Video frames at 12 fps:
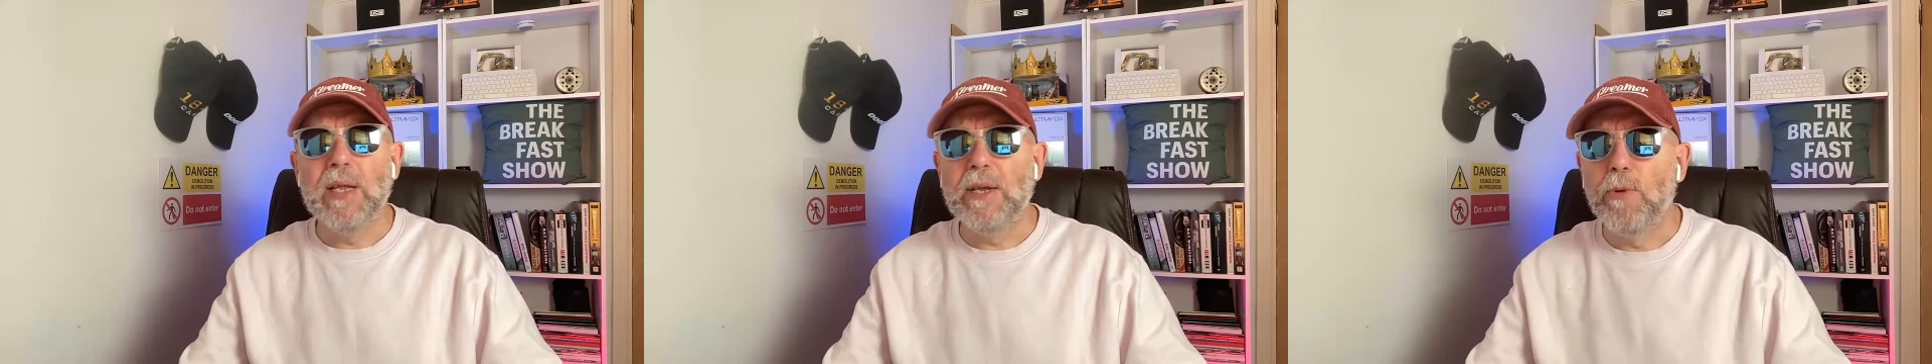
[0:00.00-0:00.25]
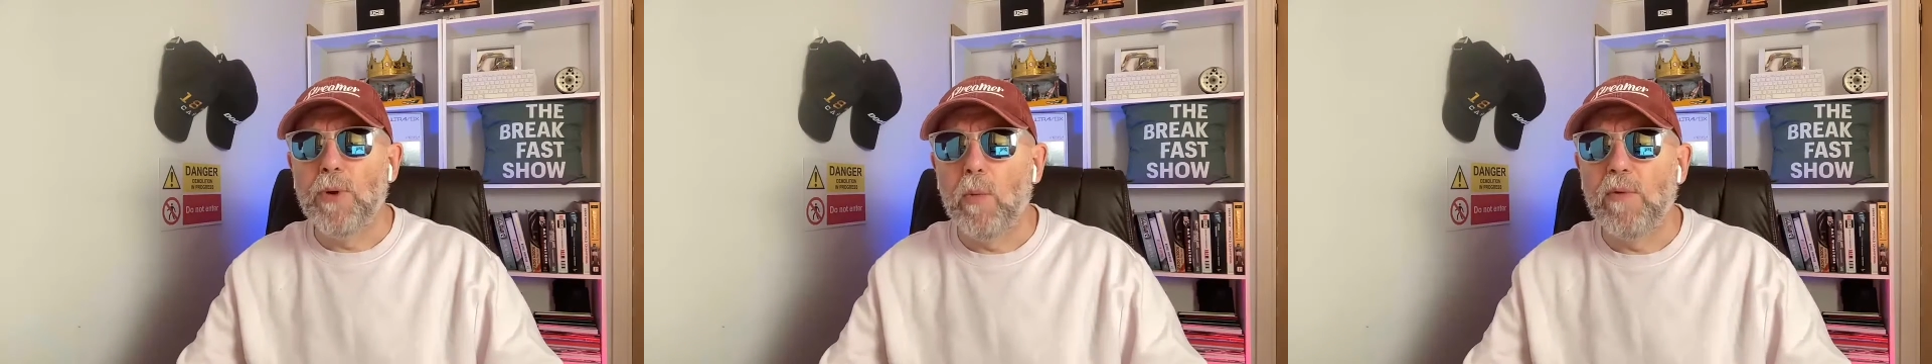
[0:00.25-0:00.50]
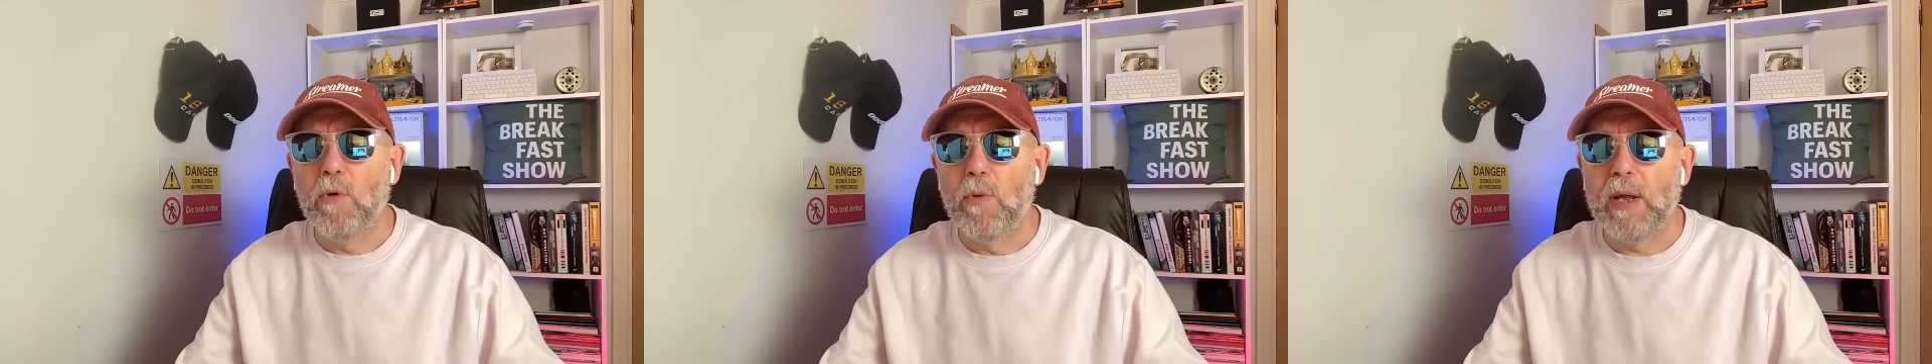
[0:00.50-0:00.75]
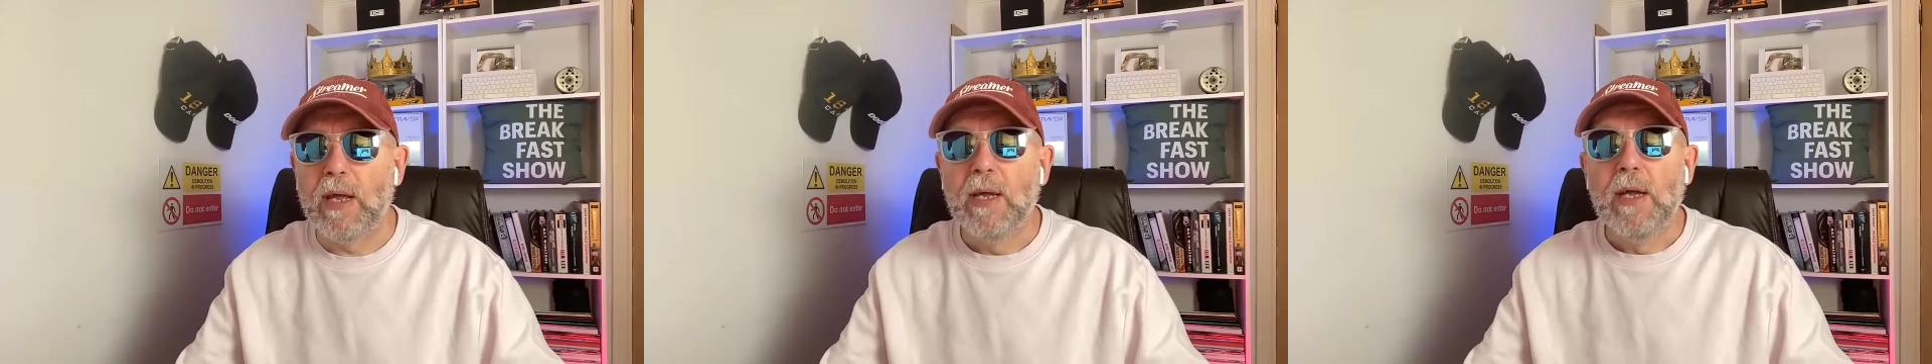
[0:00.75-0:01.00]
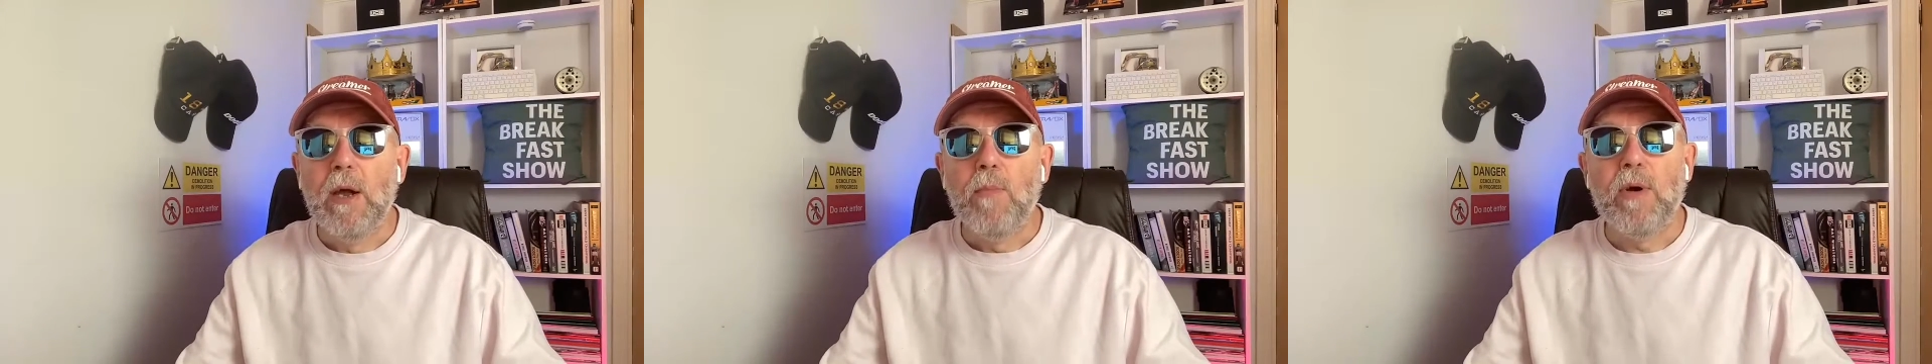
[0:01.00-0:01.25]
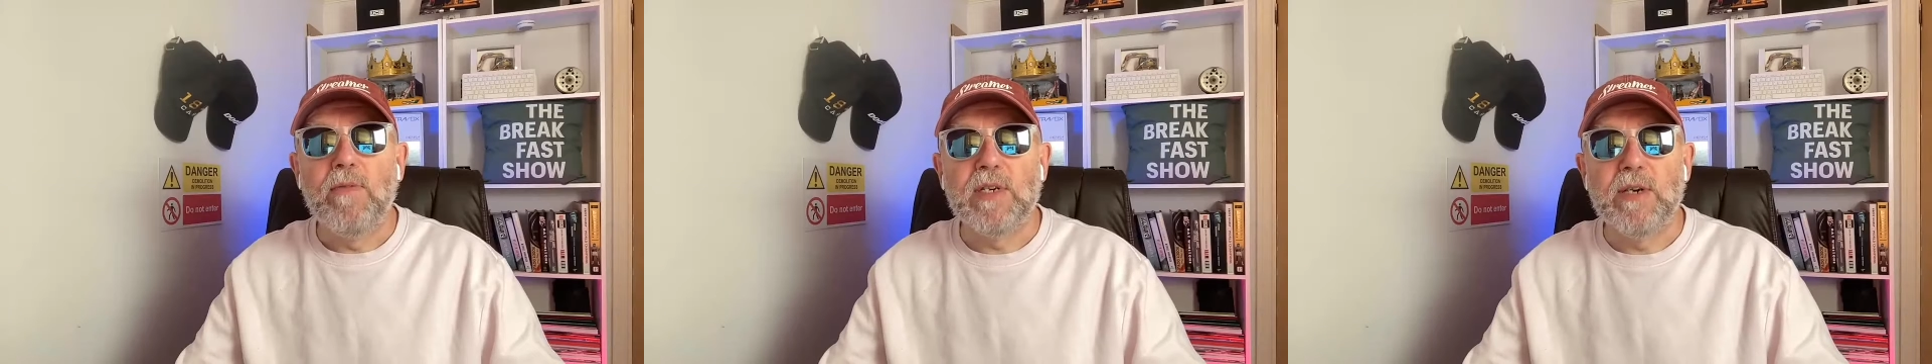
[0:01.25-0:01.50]
You'll know we've already
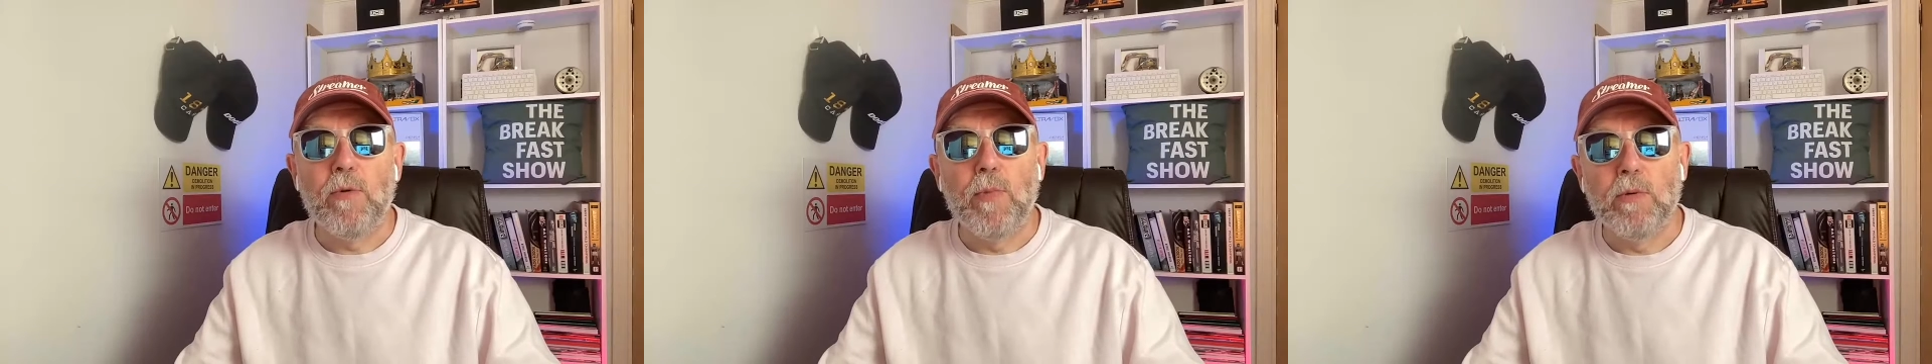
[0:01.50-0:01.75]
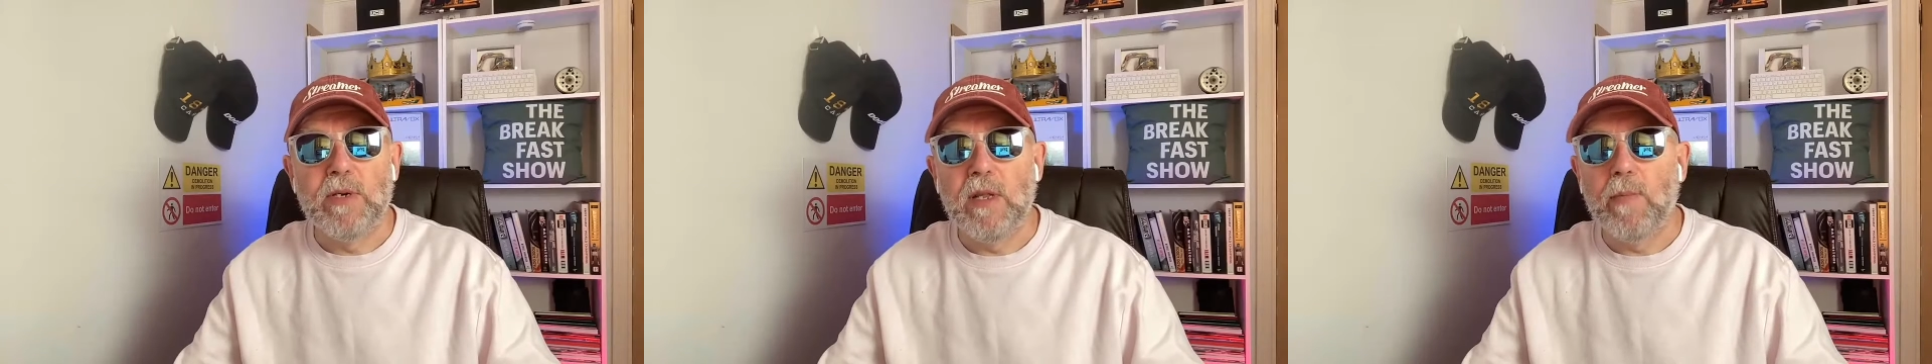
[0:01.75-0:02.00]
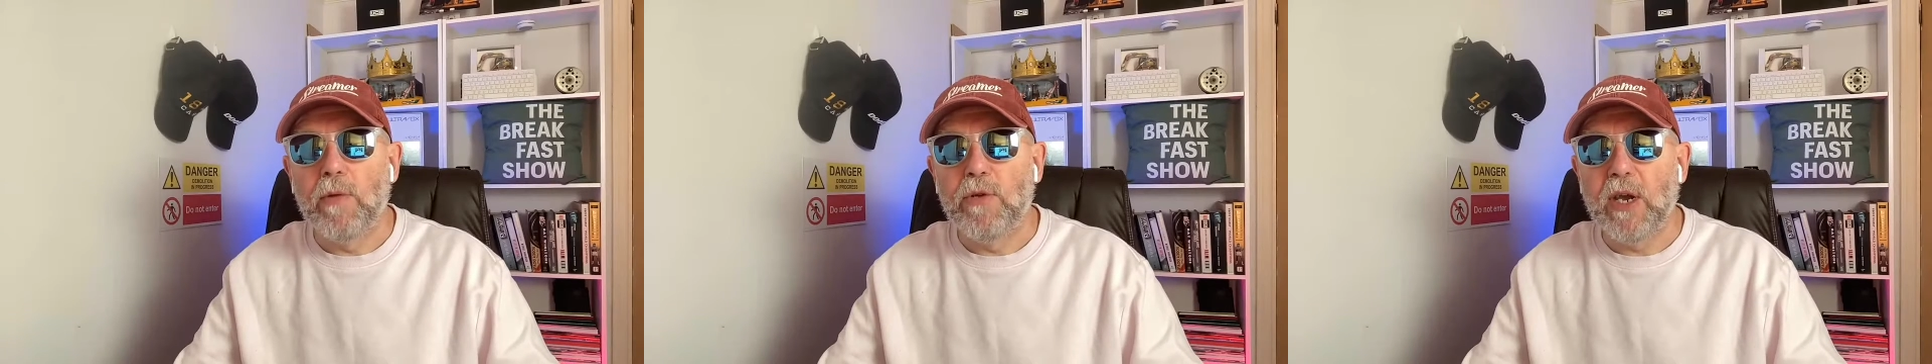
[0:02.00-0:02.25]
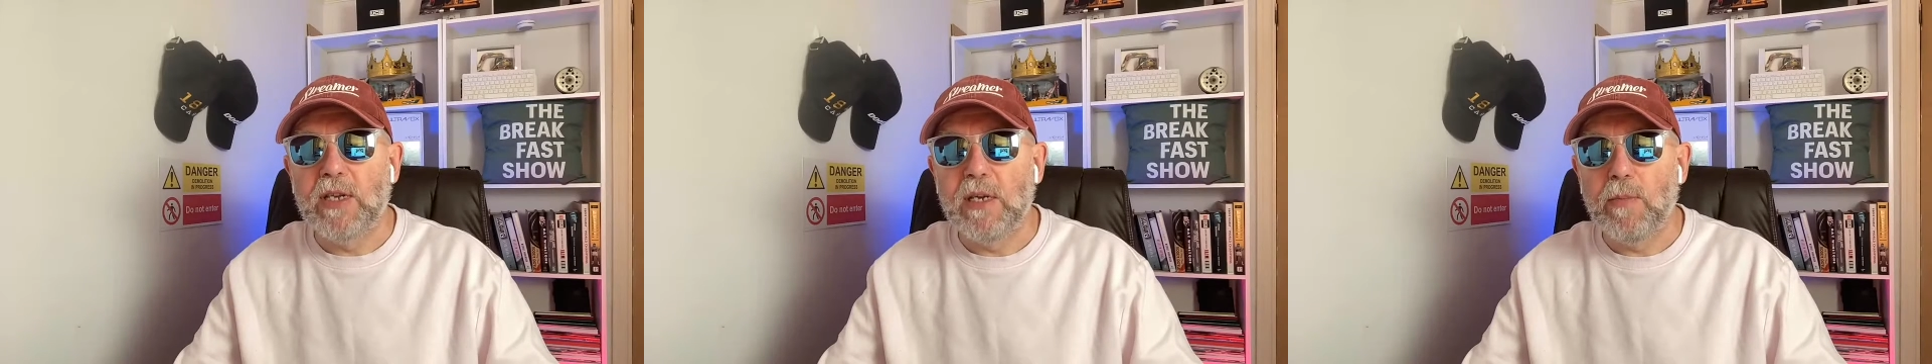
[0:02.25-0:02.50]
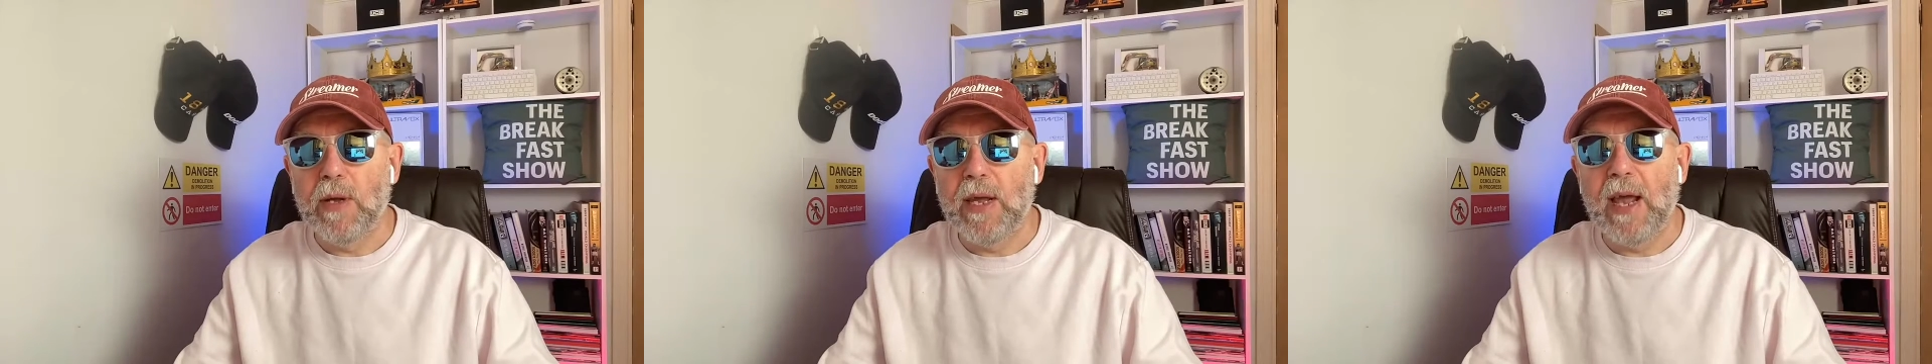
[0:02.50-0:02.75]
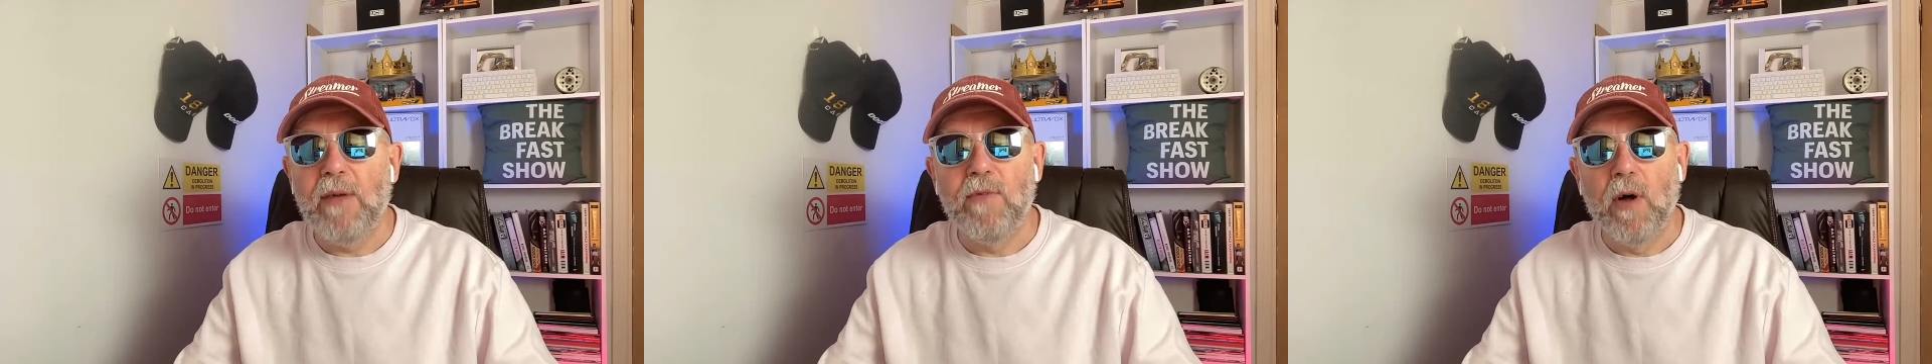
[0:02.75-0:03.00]
previously reported that both
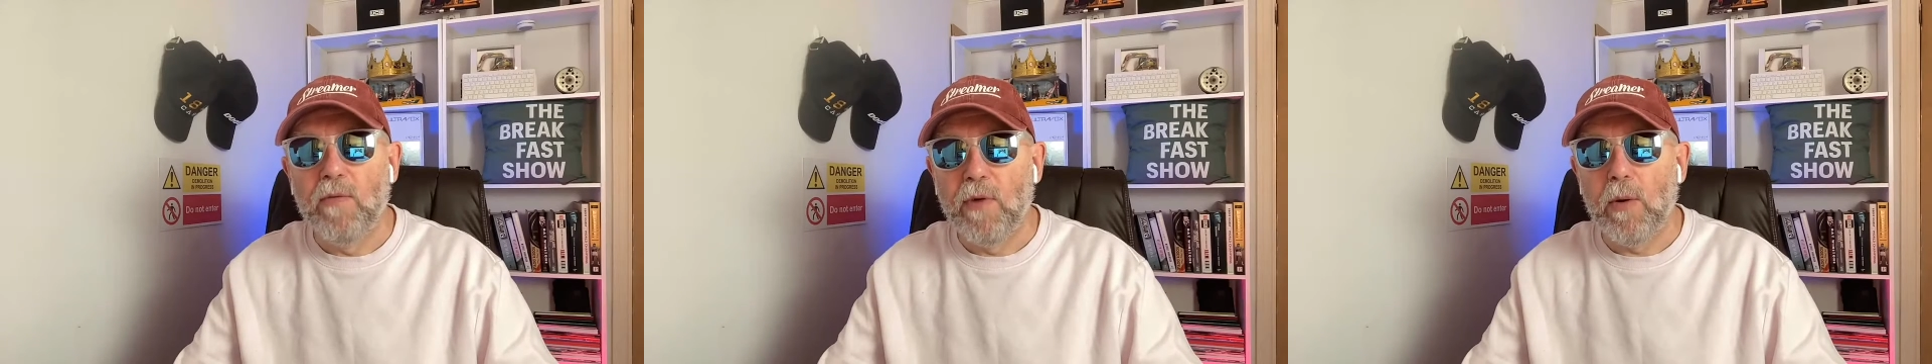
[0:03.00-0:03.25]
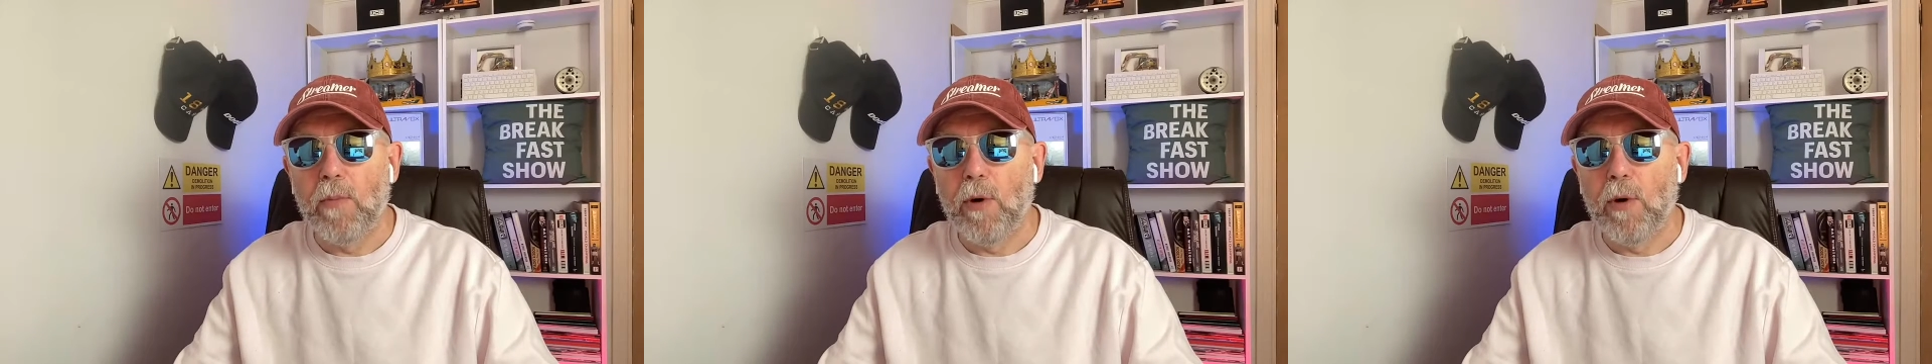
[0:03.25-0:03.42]
JCB and Volvo,